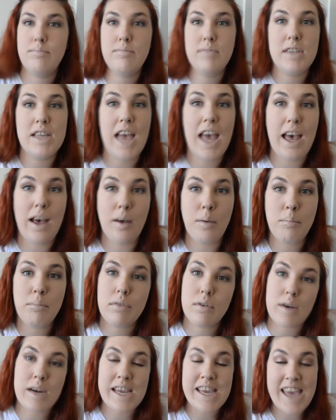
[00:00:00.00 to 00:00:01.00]
to help
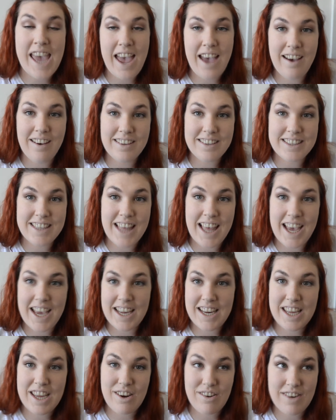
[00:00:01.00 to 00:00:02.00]
bring out
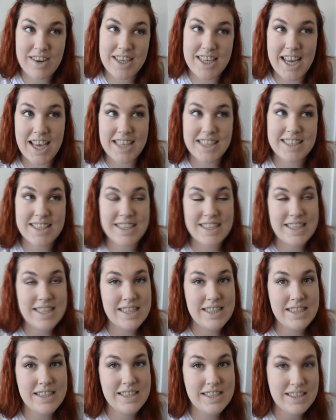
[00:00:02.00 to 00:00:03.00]
that
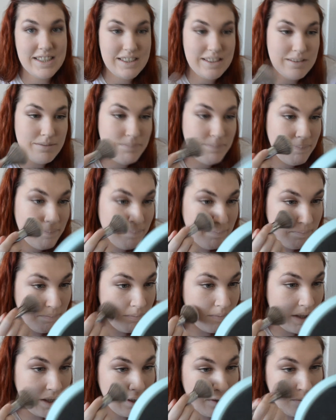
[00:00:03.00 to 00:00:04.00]
iridescence,
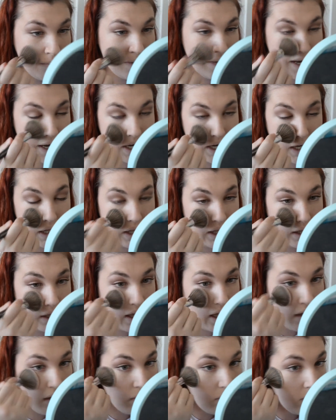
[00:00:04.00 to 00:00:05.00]
illuminating
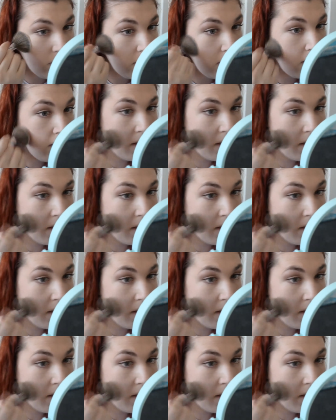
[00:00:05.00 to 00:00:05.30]
glow.